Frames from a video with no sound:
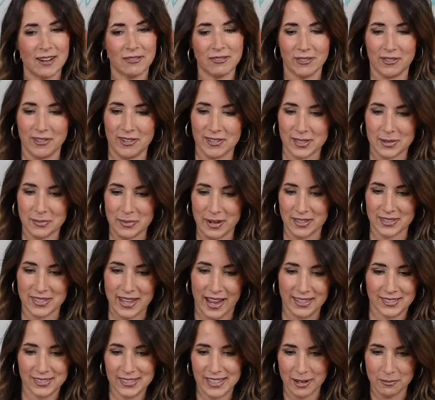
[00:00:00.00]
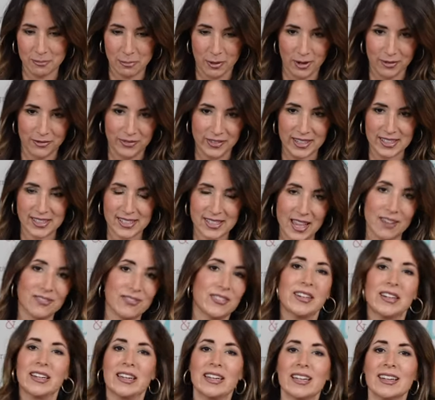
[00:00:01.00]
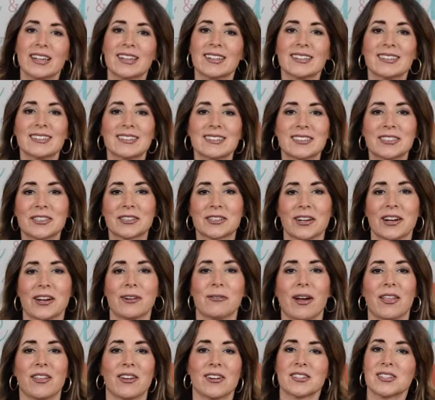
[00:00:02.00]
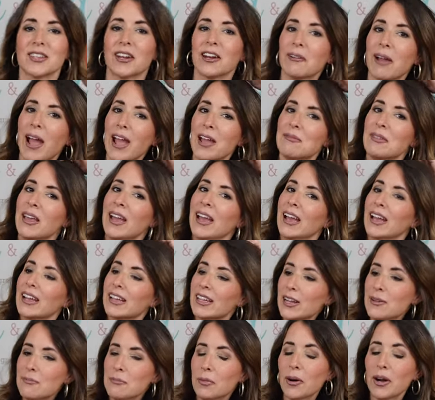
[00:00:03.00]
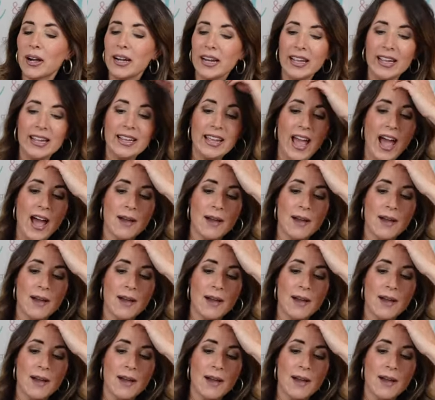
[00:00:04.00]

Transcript: Everyone wants to be outside. It's like perfect 70 degree weather. So anyway, good morning.